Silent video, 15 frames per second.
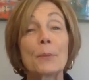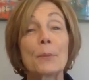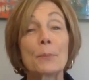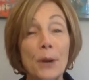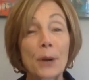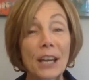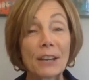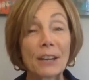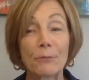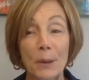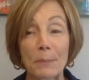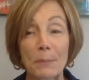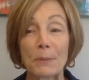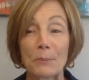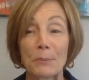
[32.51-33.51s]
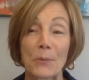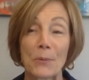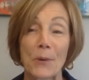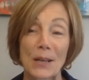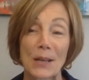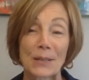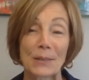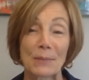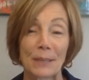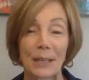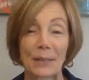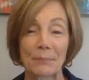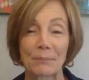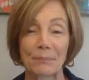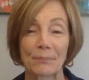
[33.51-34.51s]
brave women we want to be.